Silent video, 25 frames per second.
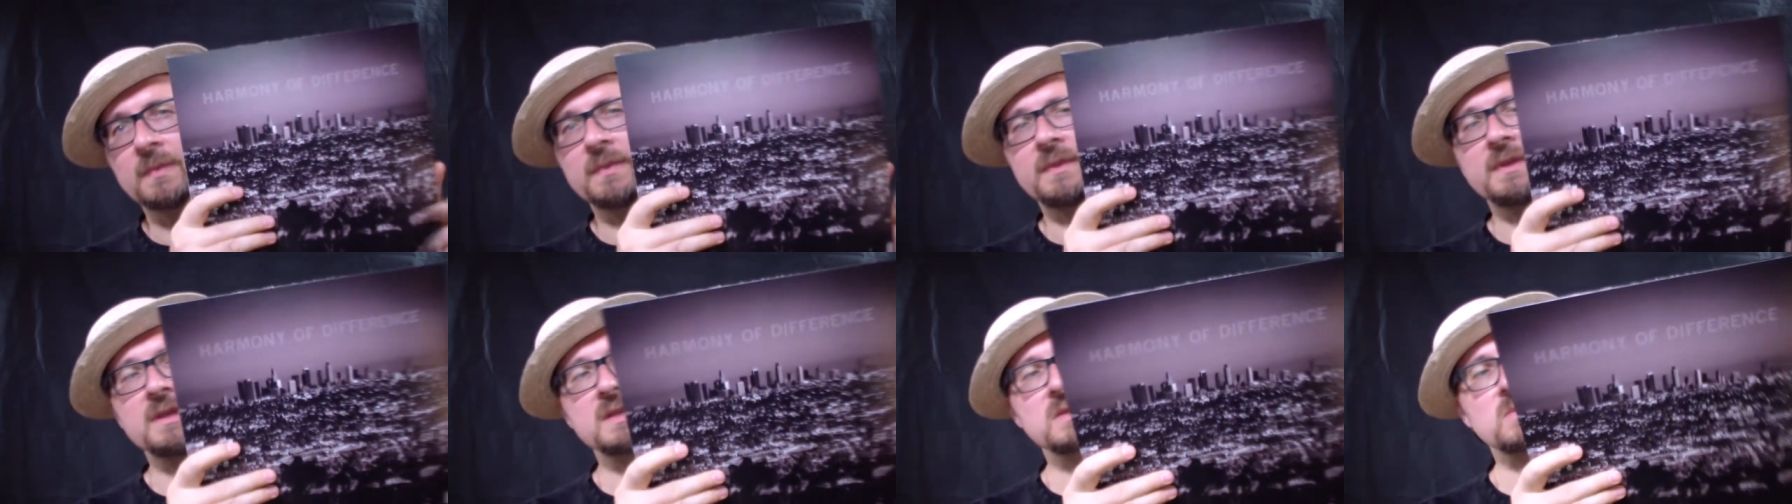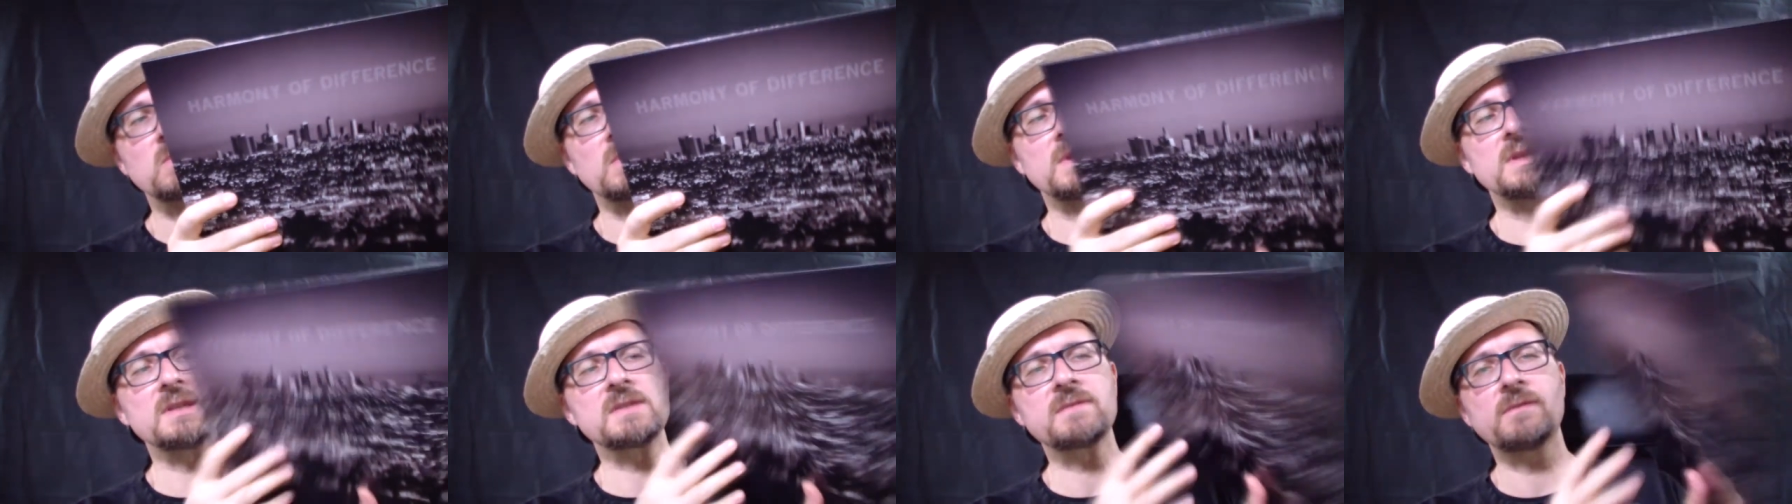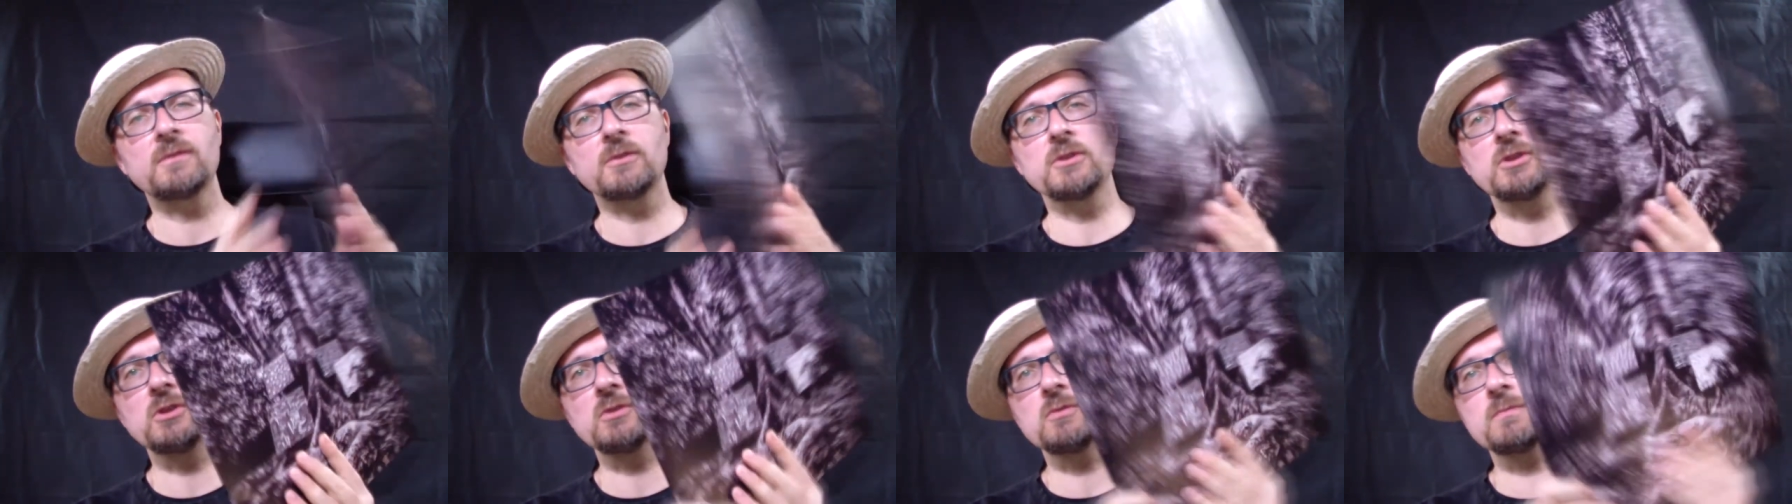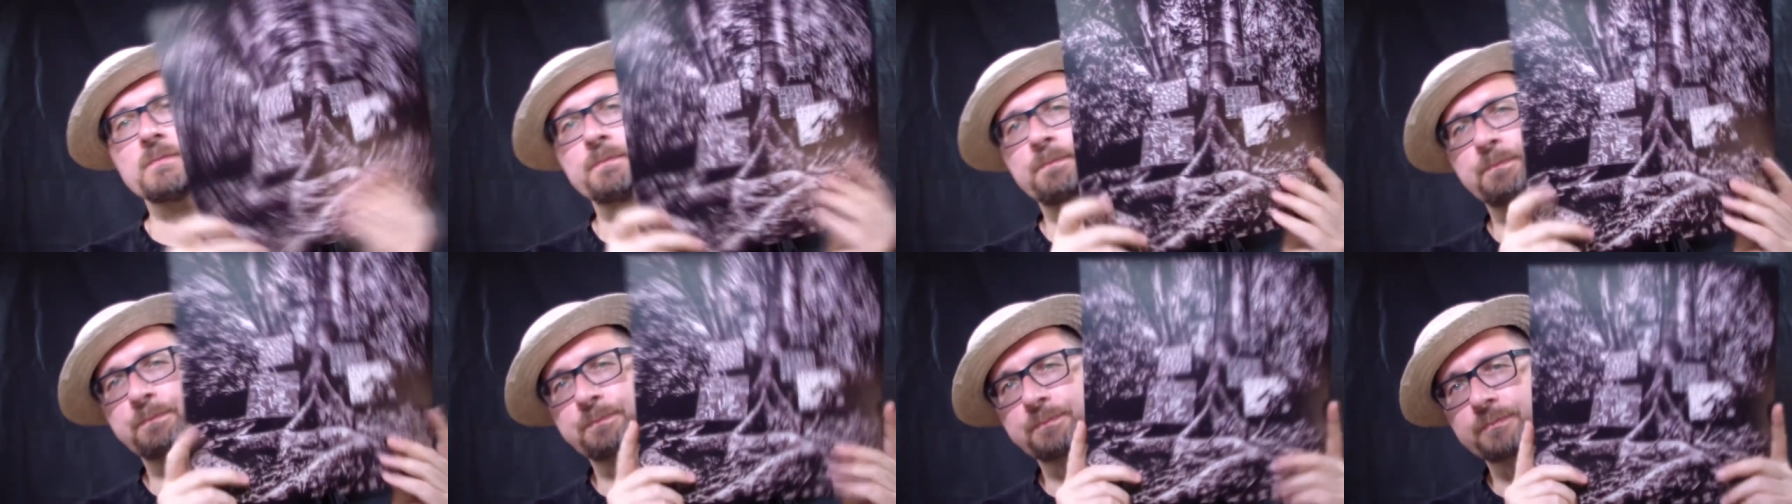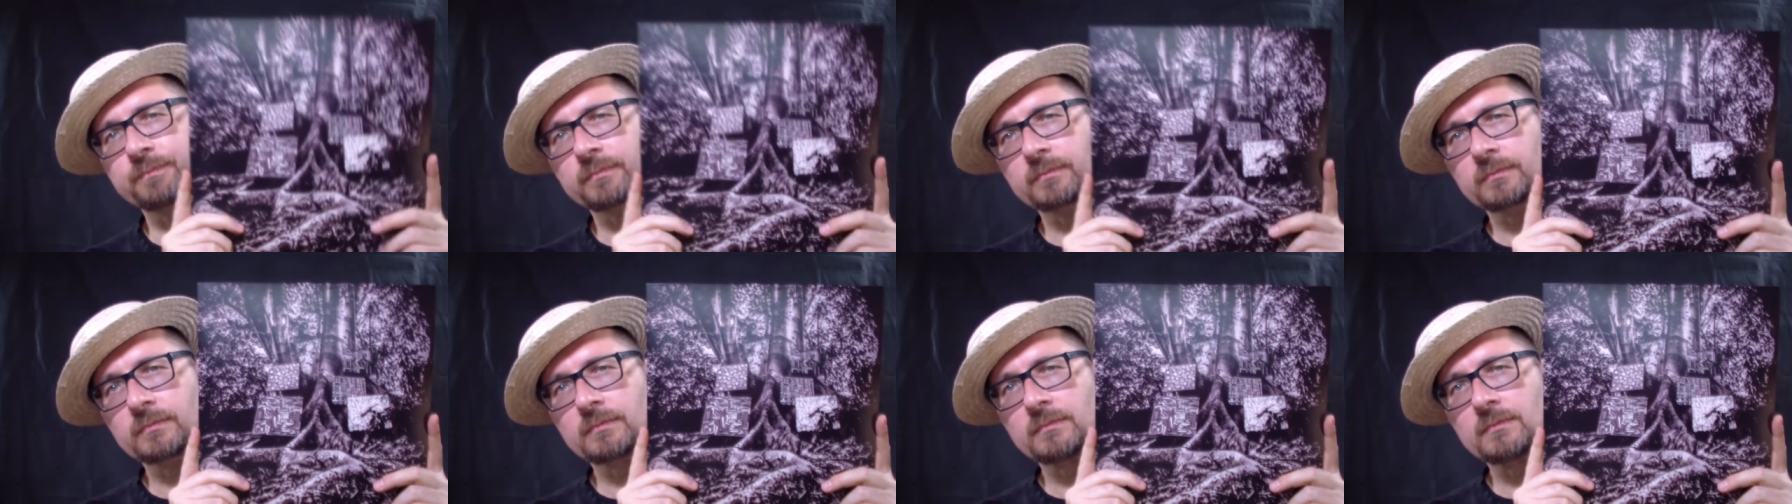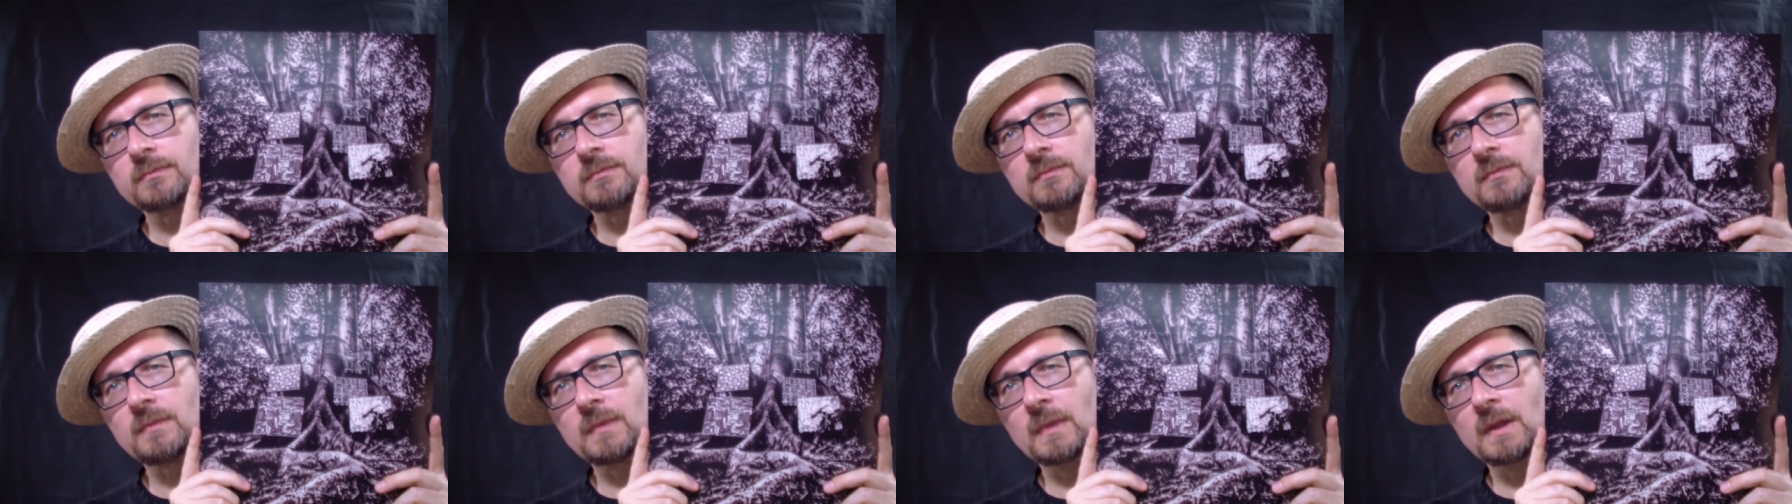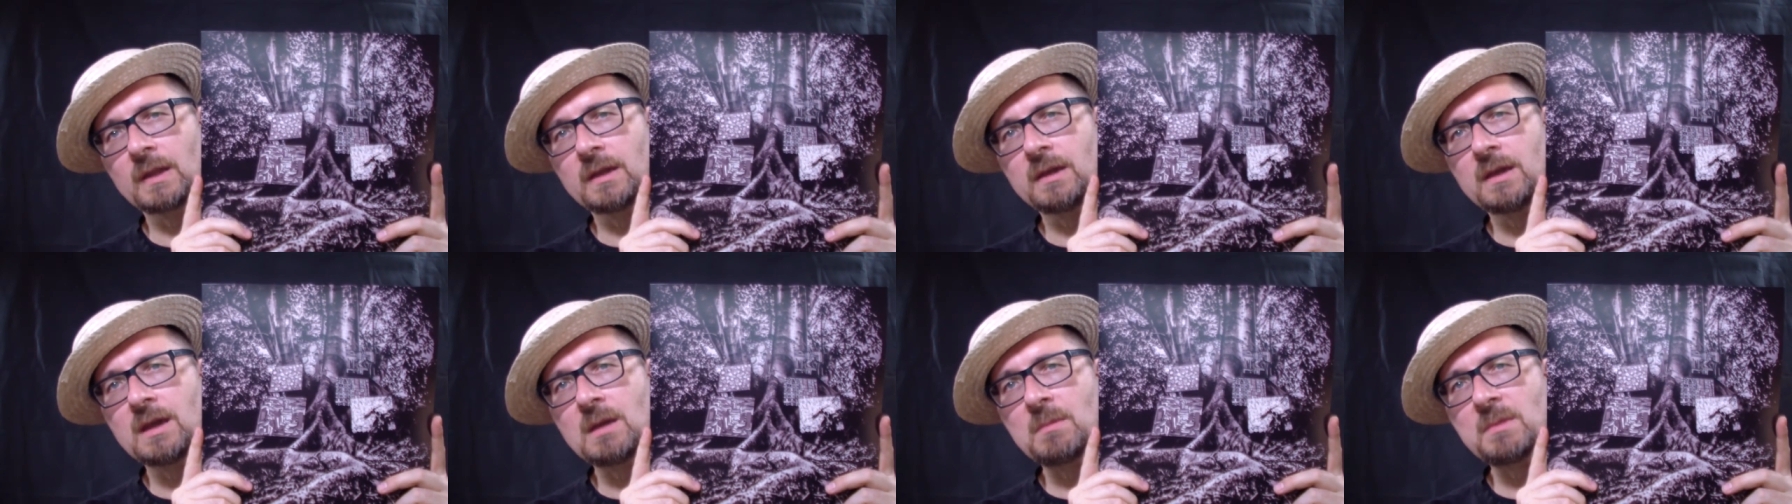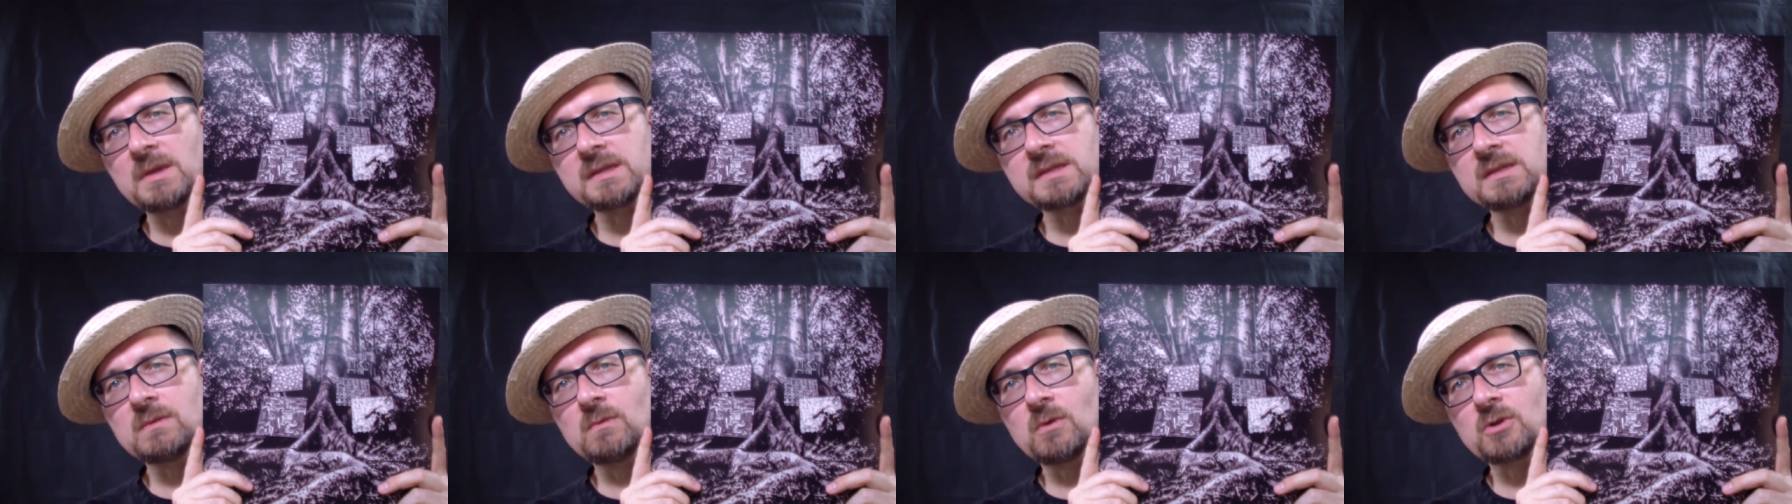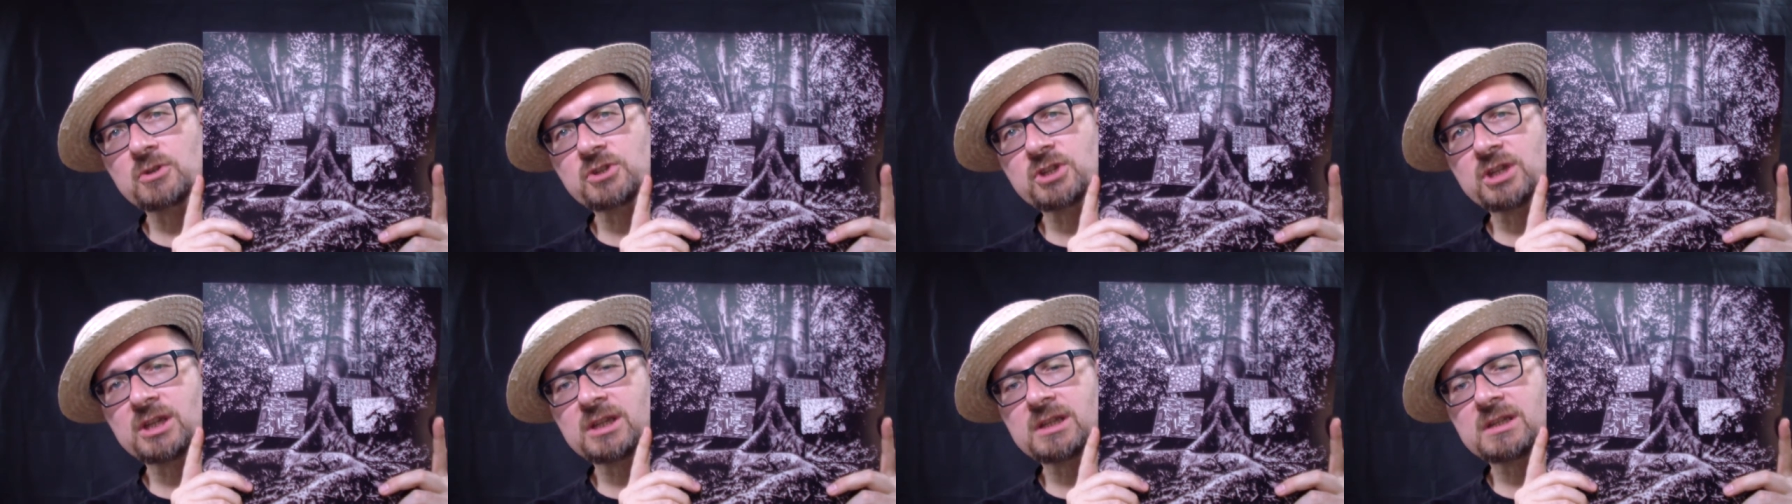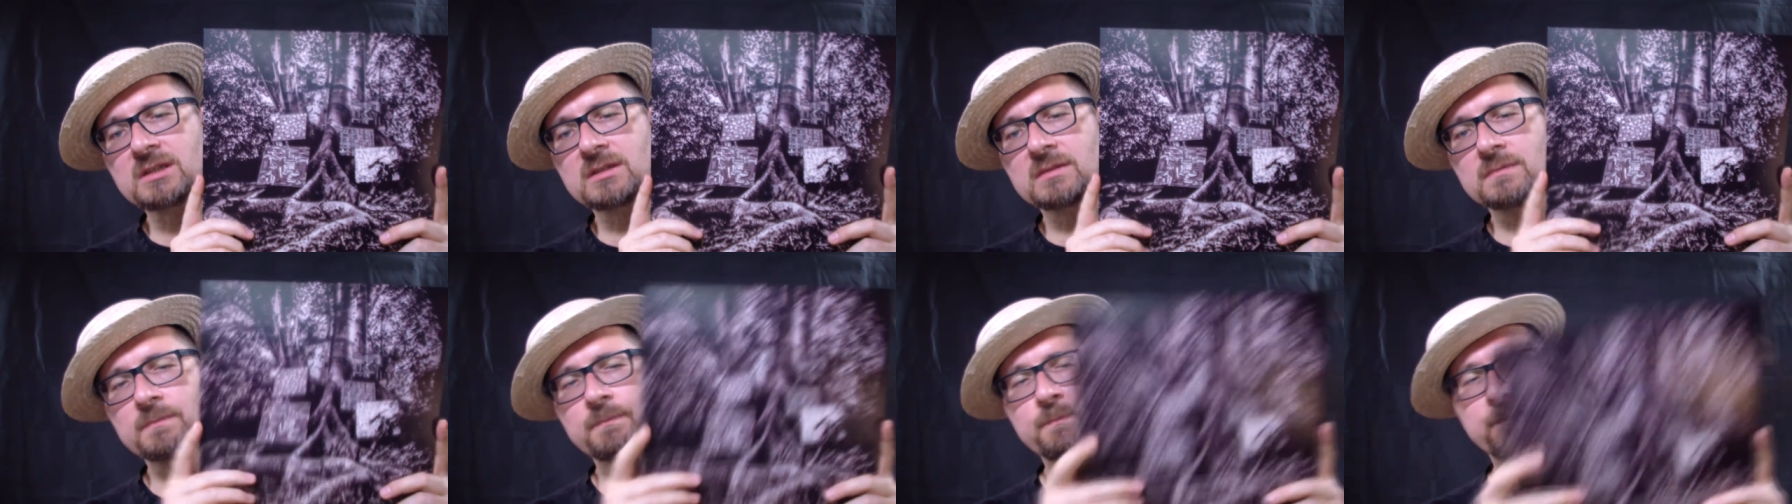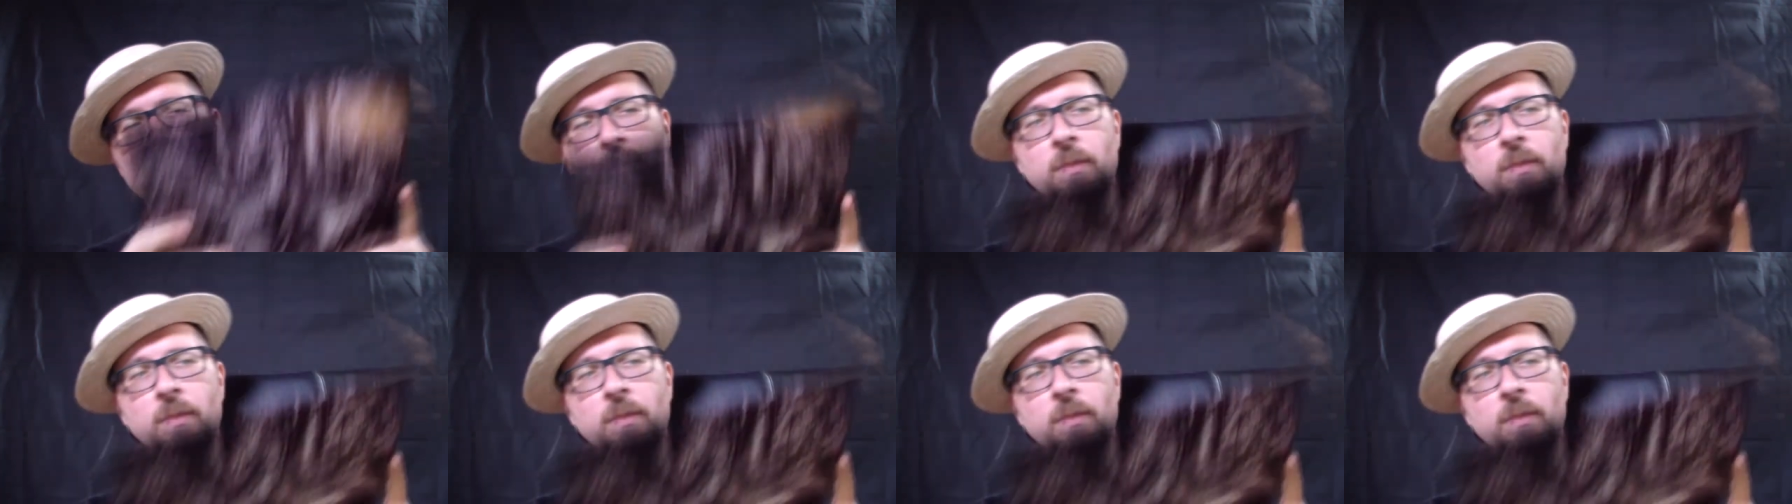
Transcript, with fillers: this one is for you. Kamasi Washington,